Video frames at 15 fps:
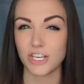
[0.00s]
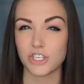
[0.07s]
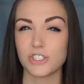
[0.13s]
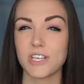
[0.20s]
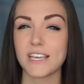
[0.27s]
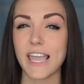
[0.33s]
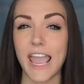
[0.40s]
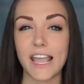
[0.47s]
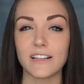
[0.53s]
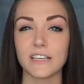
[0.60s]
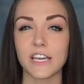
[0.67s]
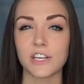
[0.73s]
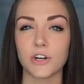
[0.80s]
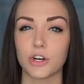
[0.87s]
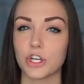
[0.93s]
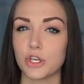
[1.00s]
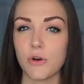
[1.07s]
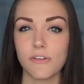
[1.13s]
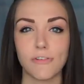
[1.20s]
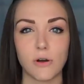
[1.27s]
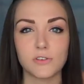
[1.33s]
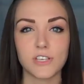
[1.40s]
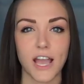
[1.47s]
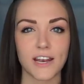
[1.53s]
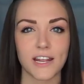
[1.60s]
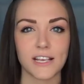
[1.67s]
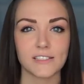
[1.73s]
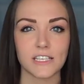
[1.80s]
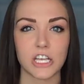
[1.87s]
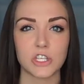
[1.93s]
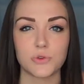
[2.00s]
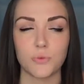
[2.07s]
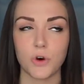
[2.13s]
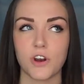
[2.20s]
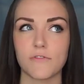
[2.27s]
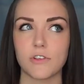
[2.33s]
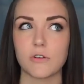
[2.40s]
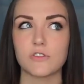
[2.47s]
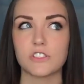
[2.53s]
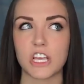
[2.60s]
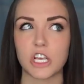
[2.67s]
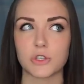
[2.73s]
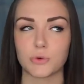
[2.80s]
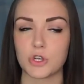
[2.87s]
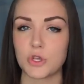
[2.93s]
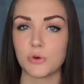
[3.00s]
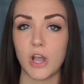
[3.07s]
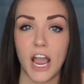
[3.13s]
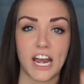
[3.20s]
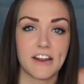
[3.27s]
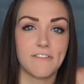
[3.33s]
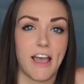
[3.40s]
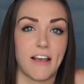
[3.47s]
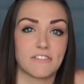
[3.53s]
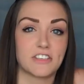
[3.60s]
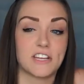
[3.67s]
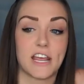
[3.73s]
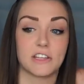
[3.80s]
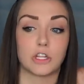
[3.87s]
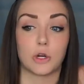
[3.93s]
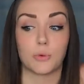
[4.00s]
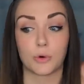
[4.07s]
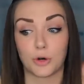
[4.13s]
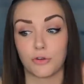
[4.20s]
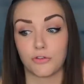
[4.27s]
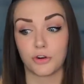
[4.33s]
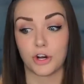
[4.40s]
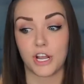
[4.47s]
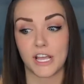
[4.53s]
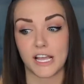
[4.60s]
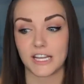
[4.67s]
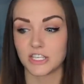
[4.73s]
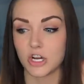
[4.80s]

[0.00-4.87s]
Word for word: And just like alien or UFO sightings, it's one of those things where you kind of have to take their word for it.